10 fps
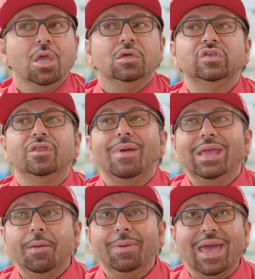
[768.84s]
So the
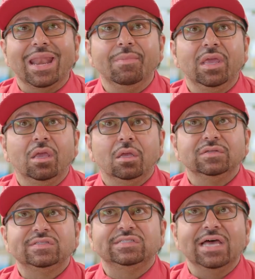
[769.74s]
Makeup Academy
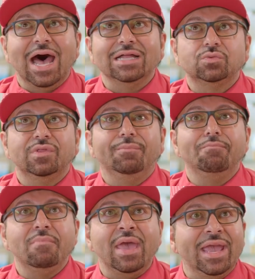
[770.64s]
starts with a
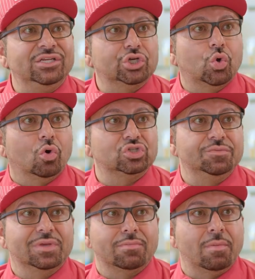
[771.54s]
major course to
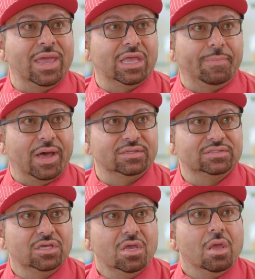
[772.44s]
become a makeup
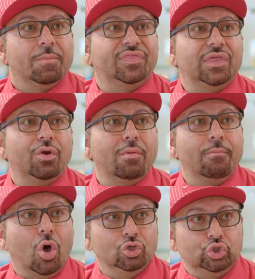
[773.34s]
artist. But there are
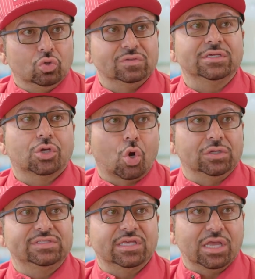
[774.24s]
modules
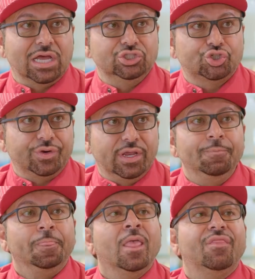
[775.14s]
across the country
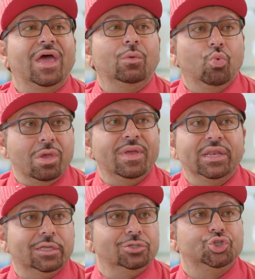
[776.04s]
that women
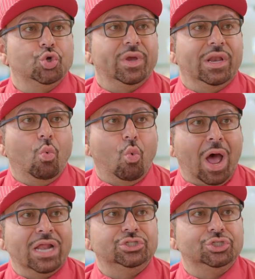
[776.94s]
can do in a
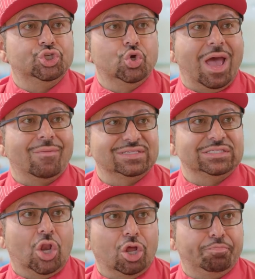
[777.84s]
1 to 2 hour
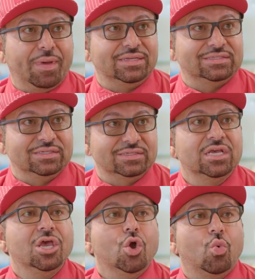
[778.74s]
slot basis
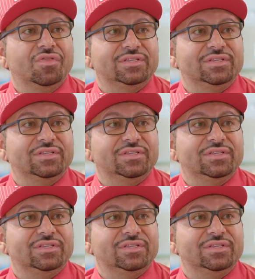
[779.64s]
with